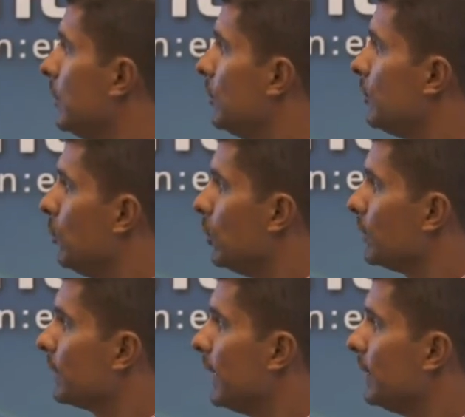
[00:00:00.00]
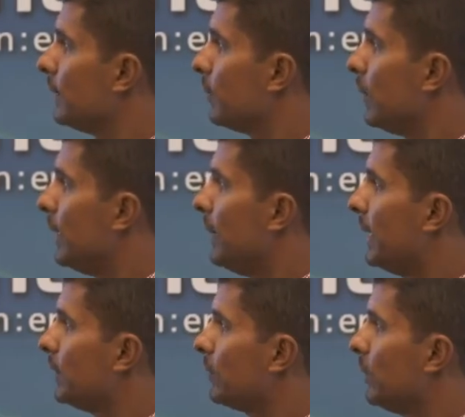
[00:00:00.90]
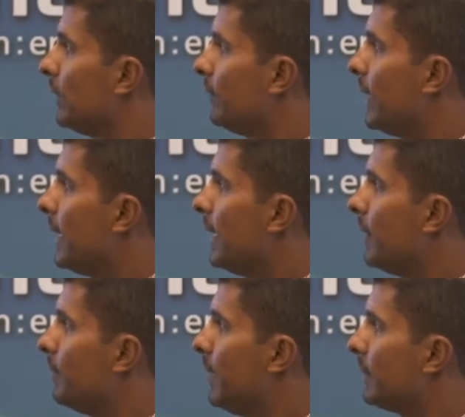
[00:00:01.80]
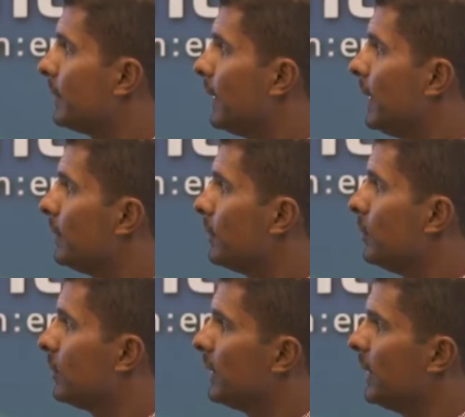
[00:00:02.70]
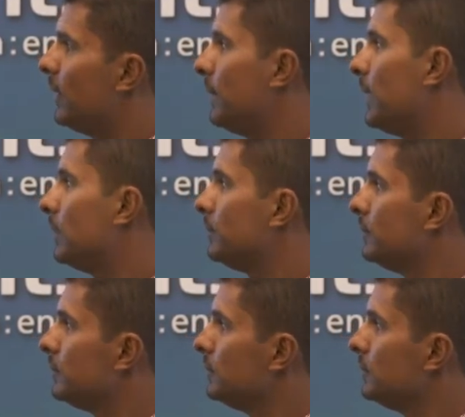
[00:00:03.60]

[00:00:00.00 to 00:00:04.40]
With the worst case of around minus 25, best case you're looking at about,